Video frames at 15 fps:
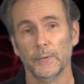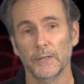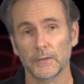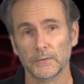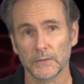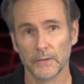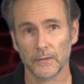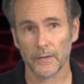it to be
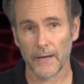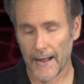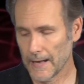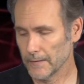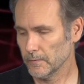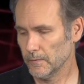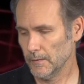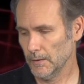clear
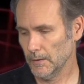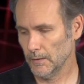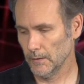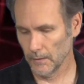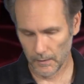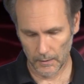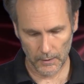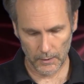at
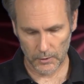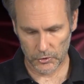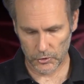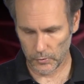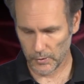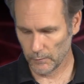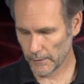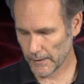the
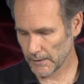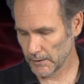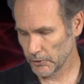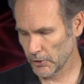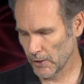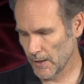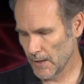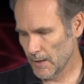shooting
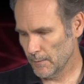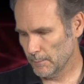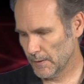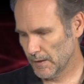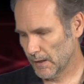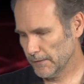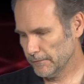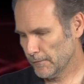range.
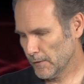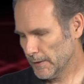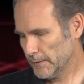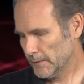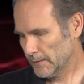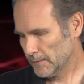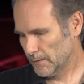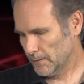But I
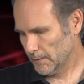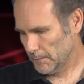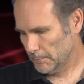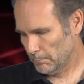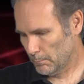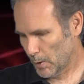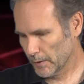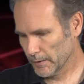find that the
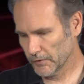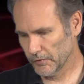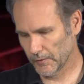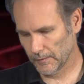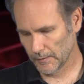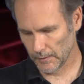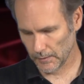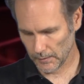marks
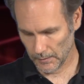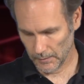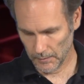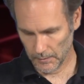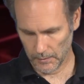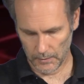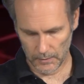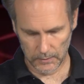that the
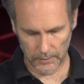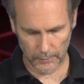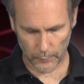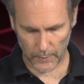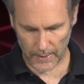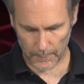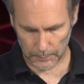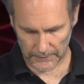clear
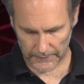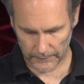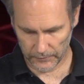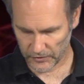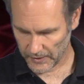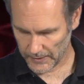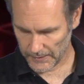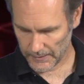wrap
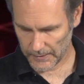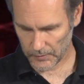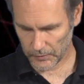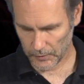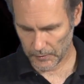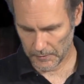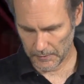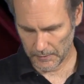leaves in it